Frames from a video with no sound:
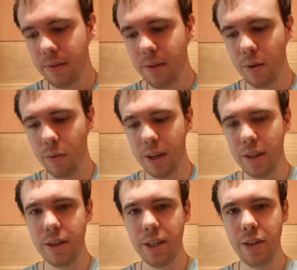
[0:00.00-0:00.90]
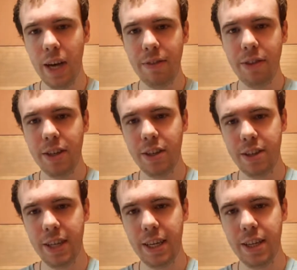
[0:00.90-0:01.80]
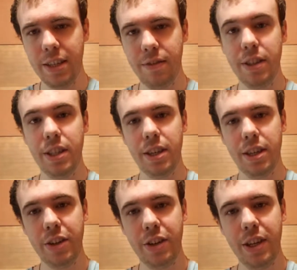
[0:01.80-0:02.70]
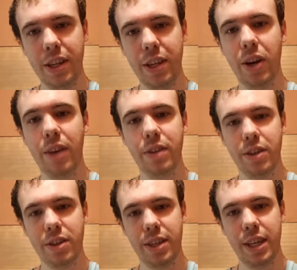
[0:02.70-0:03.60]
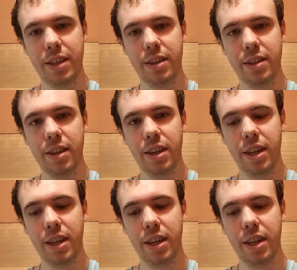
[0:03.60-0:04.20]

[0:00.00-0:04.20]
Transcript: Well, you have to understand its physiology, and you have to understand